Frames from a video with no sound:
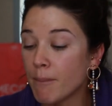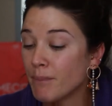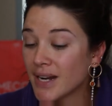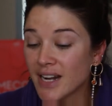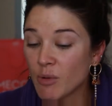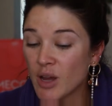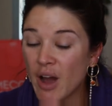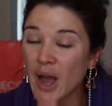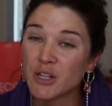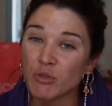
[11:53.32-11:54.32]
But anyway,
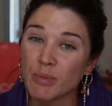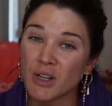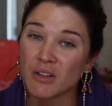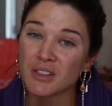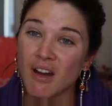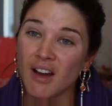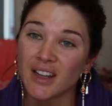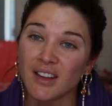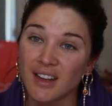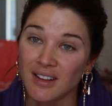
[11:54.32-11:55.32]
I do it because
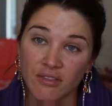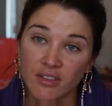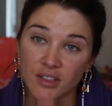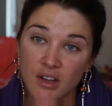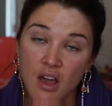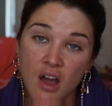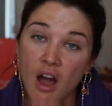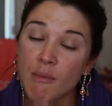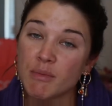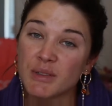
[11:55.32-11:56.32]
I love it.
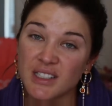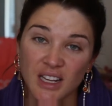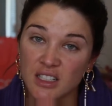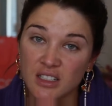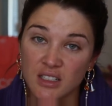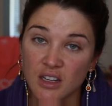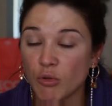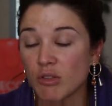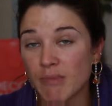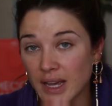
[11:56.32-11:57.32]
I'm obsessed
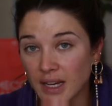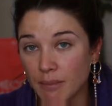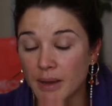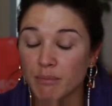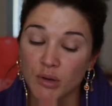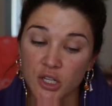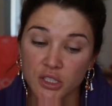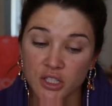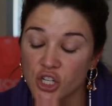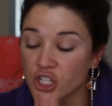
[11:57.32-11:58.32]
with makeup and
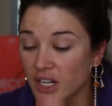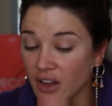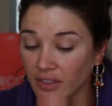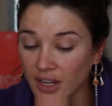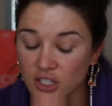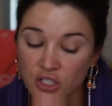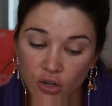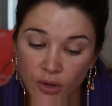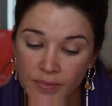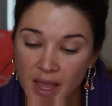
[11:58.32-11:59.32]
brushes and shit like that.
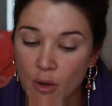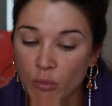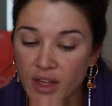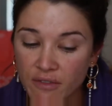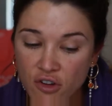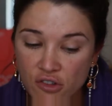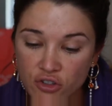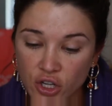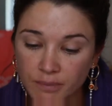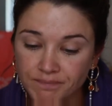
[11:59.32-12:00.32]
So without further
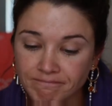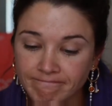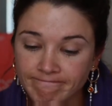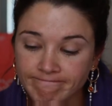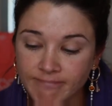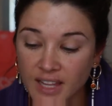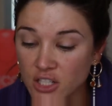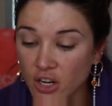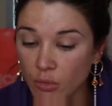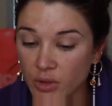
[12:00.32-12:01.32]
ado,
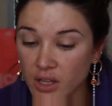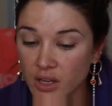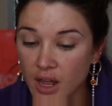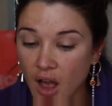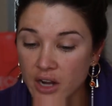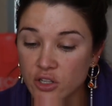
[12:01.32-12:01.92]
let's get on with it. I